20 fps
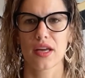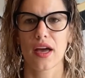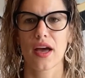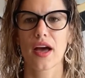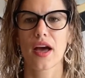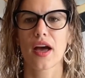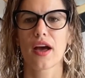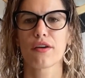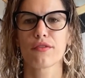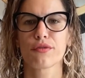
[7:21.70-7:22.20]

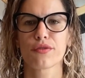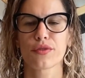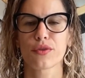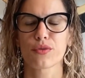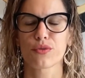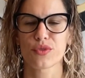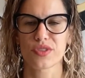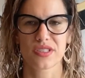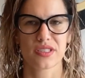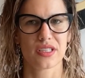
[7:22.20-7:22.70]
of
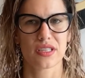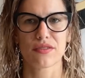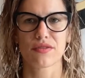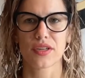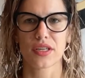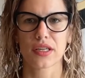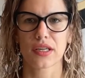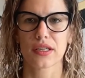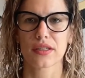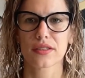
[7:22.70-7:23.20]

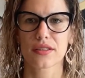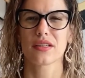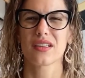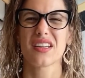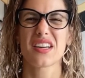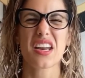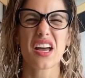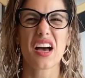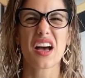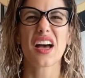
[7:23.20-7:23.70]
receiving it,
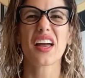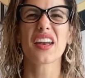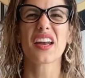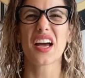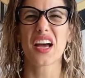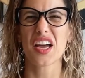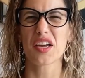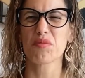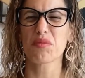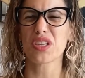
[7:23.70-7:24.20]
not
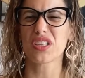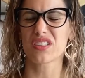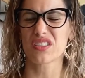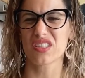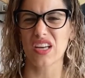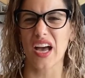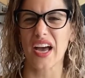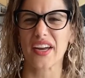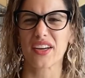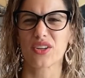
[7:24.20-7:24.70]
I'm
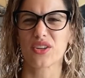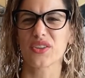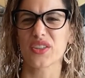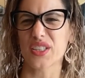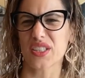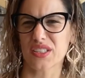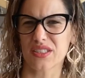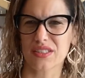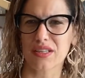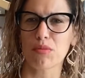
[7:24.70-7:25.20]
entitled
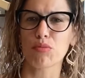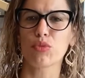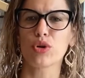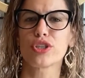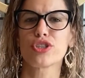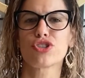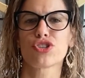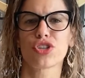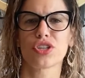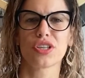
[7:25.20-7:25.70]
and someone
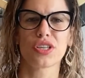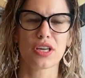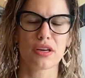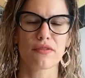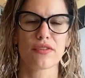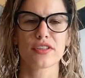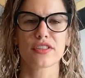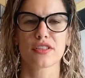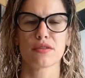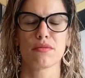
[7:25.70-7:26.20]
should give
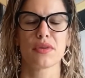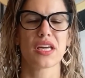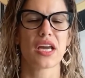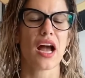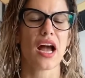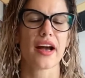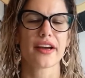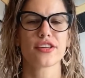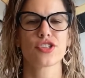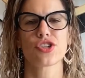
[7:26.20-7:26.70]
it to me.
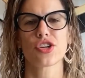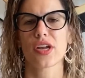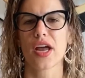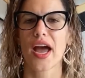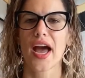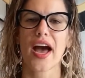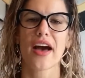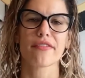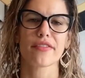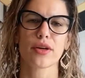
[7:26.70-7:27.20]
I should
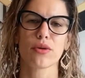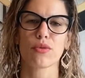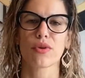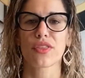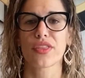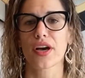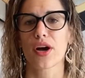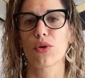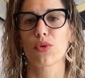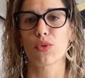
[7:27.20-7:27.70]
have it
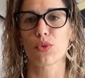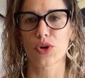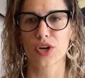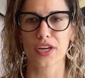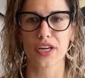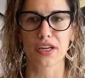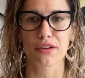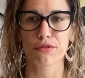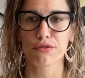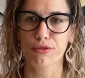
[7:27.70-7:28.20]
without
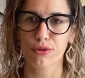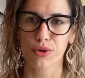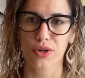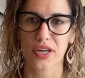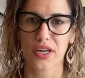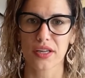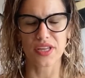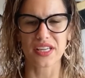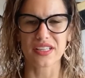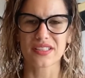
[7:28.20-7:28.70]
working for
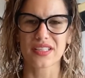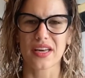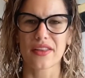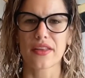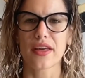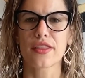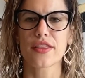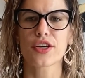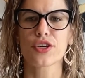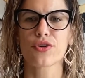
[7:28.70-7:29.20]
it. And
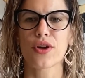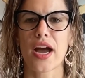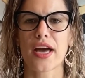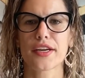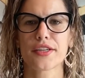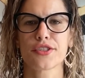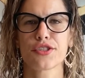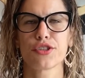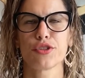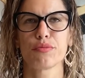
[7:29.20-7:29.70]
then the
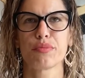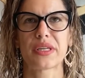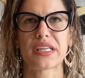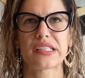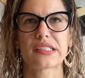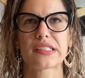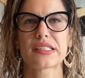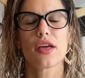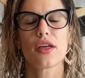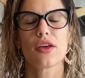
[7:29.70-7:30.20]
gratitude
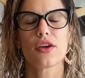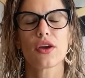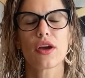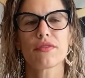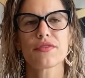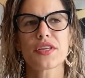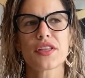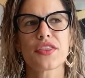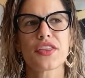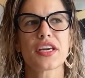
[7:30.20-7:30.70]
piece. You have
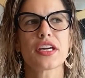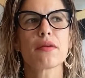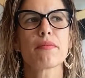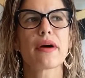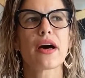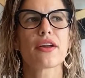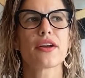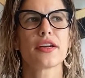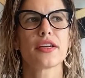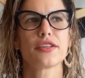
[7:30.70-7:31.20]
to think
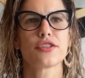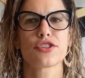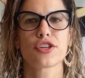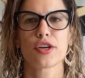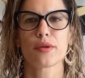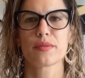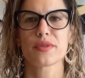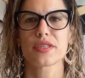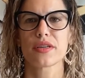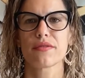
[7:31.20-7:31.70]
about it in
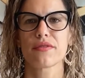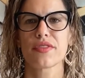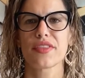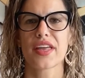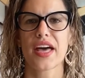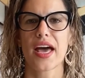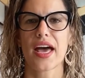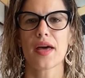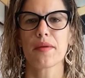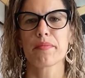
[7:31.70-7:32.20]
terms of
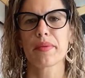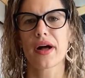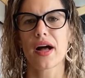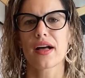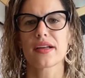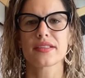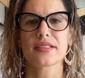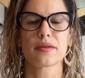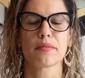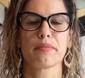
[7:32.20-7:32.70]
that
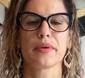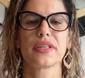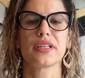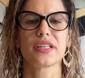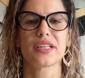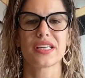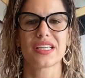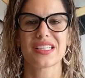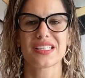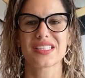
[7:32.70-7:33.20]

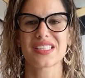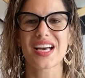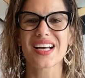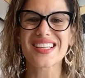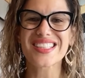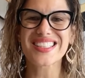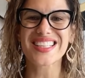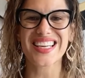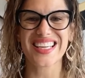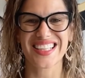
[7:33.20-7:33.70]
possibility
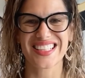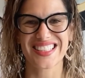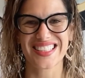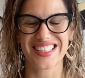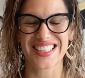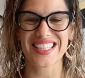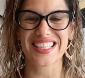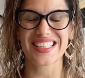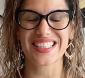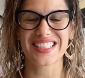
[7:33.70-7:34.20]
does
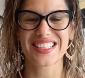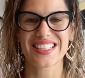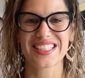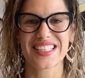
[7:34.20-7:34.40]
exist